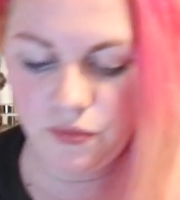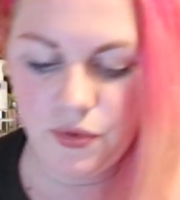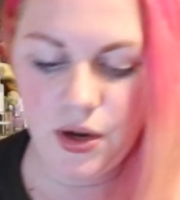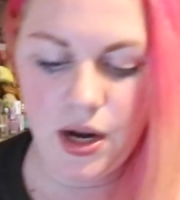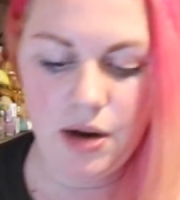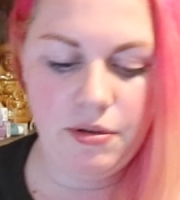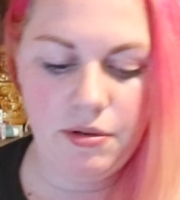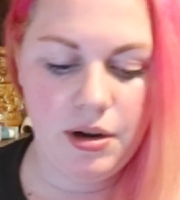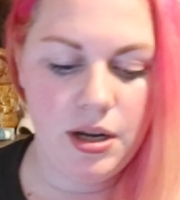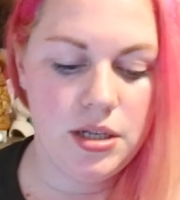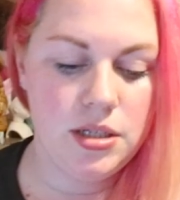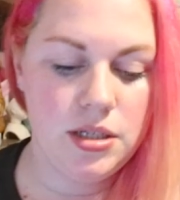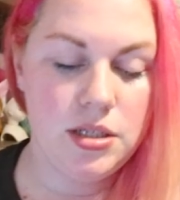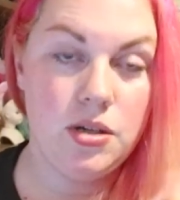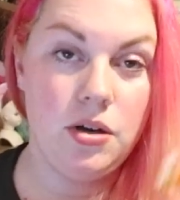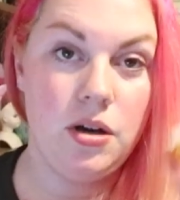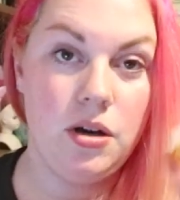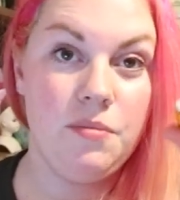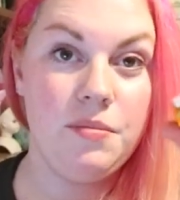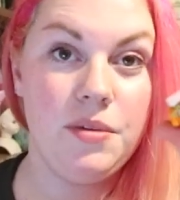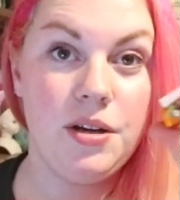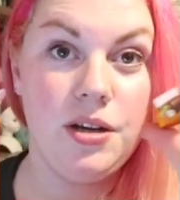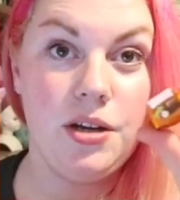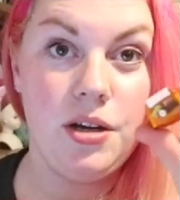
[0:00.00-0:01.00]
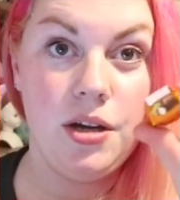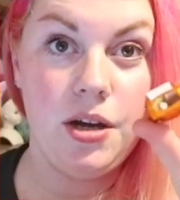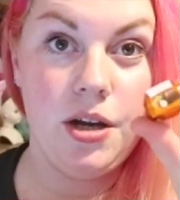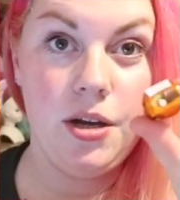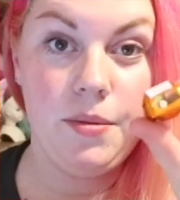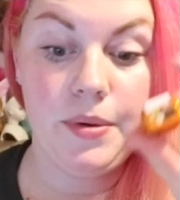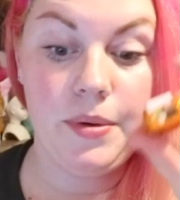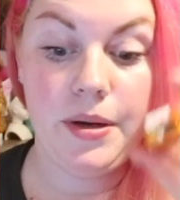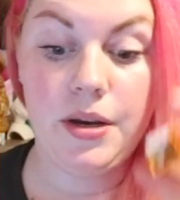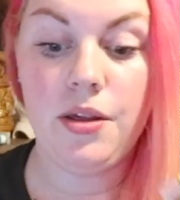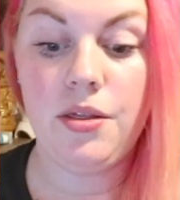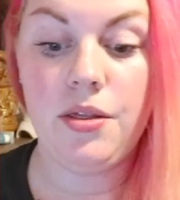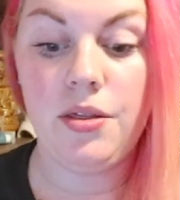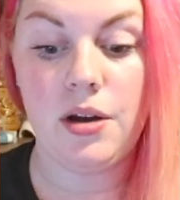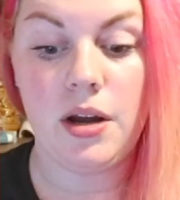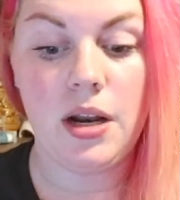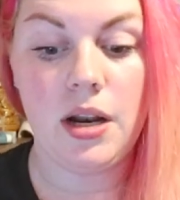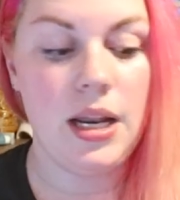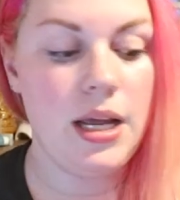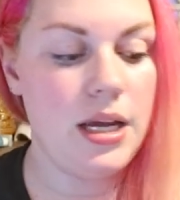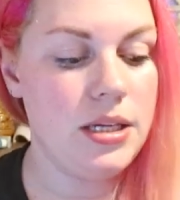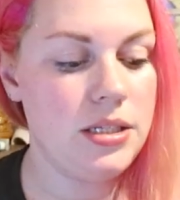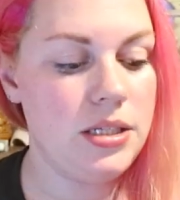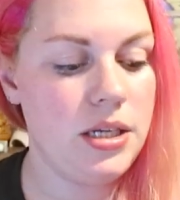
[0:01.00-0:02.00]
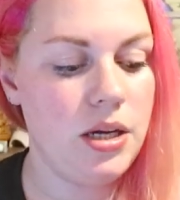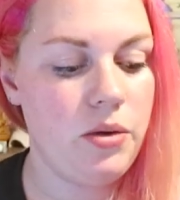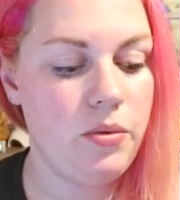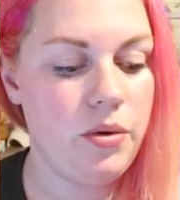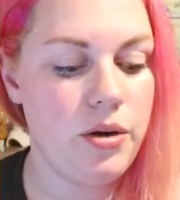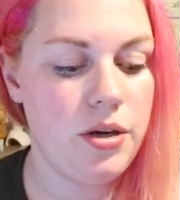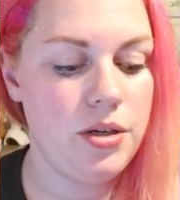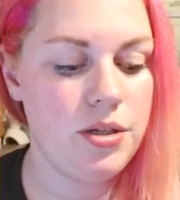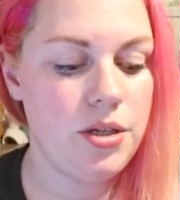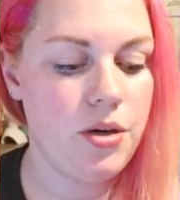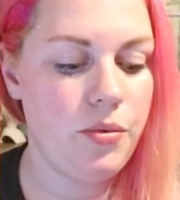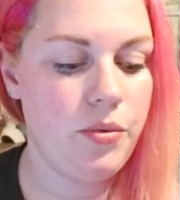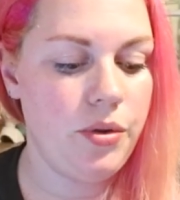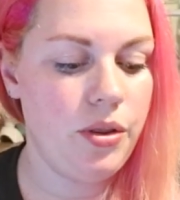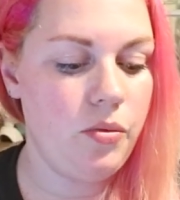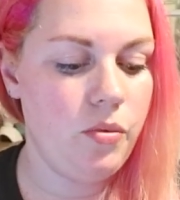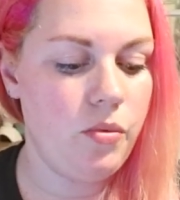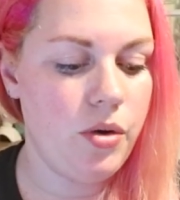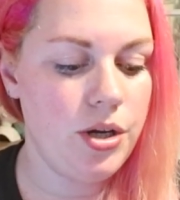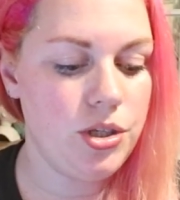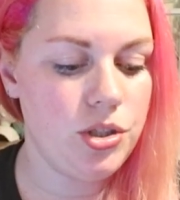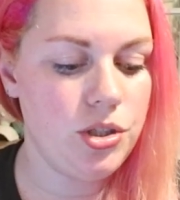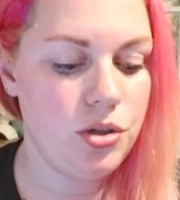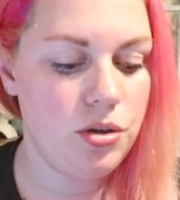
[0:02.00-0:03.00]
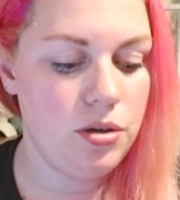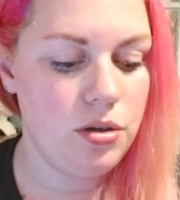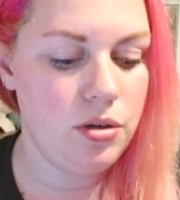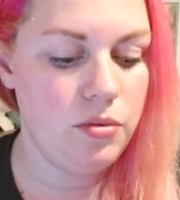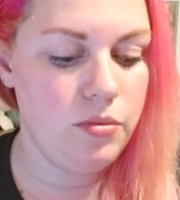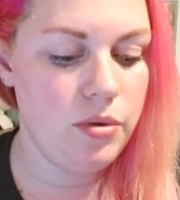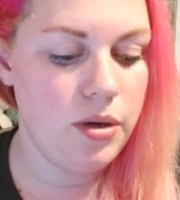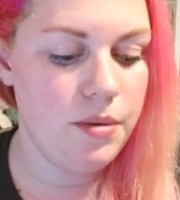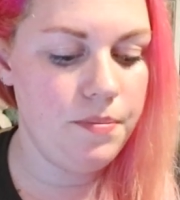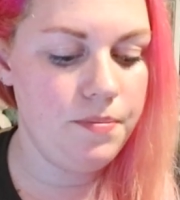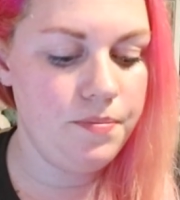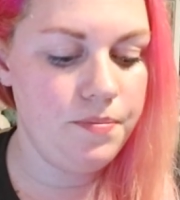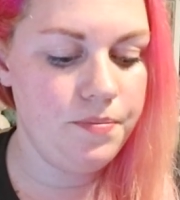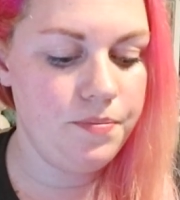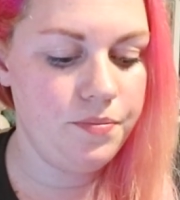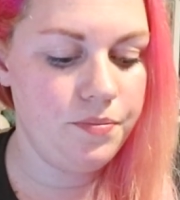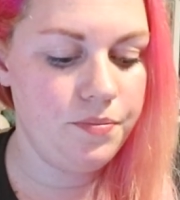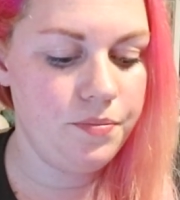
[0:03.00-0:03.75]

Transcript: variants so i'm gonna open the classic one i don't want the white chocolate one